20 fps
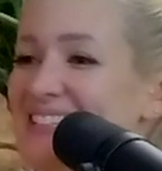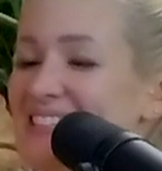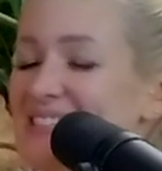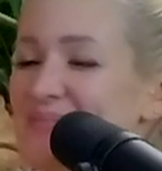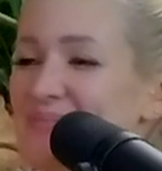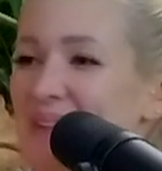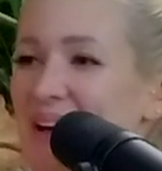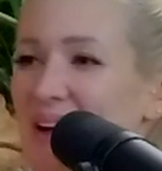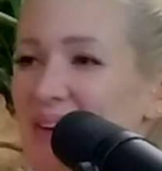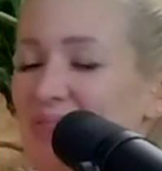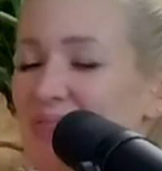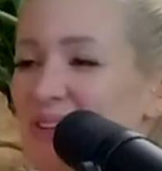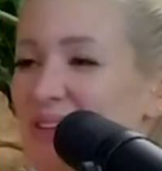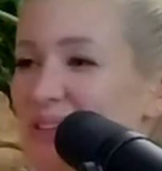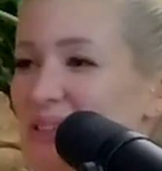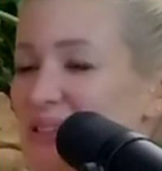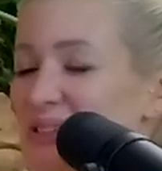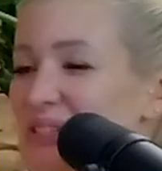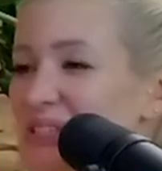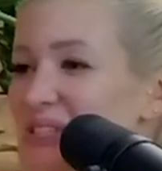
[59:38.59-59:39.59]
it's bad for
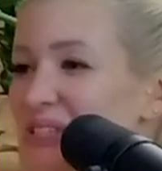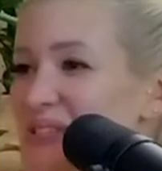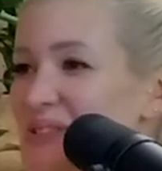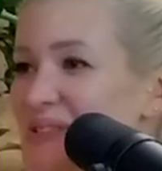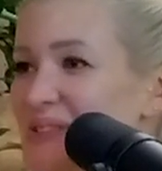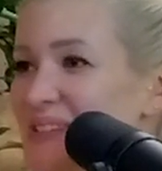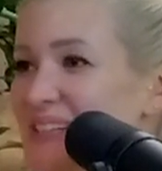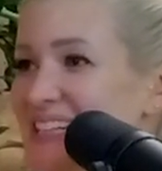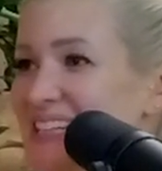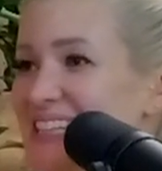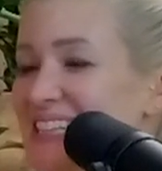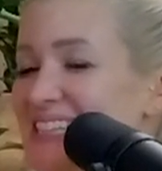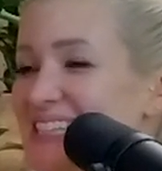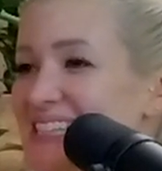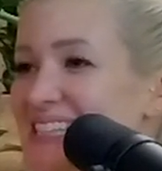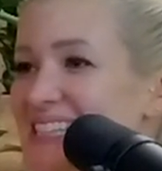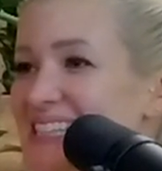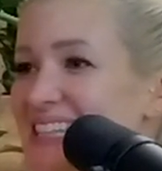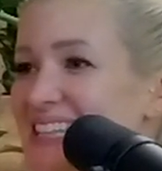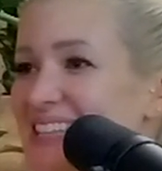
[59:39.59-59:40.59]
your
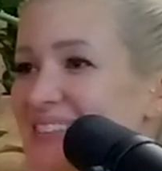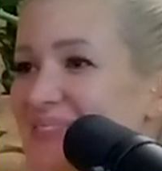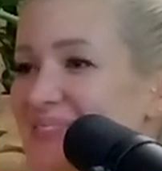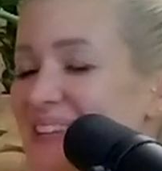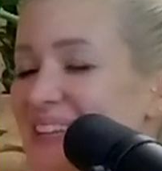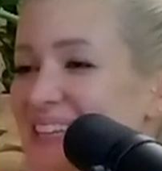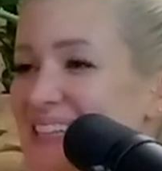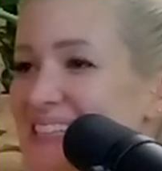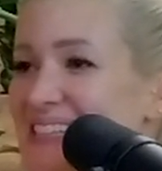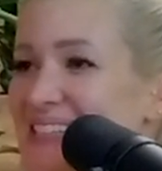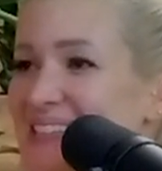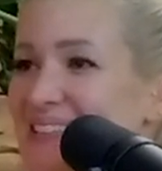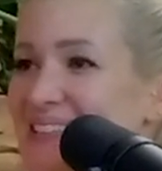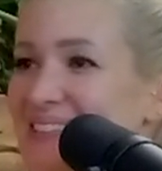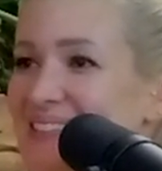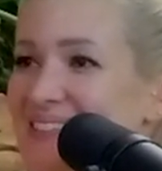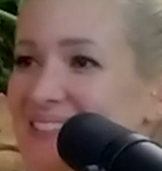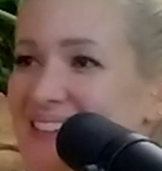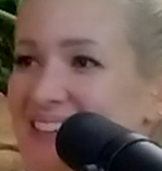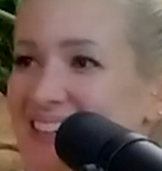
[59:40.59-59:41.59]
joints, it makes
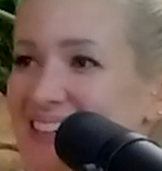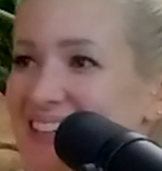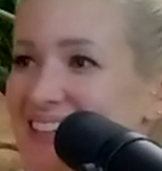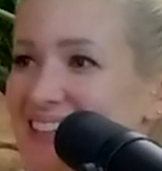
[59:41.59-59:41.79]
you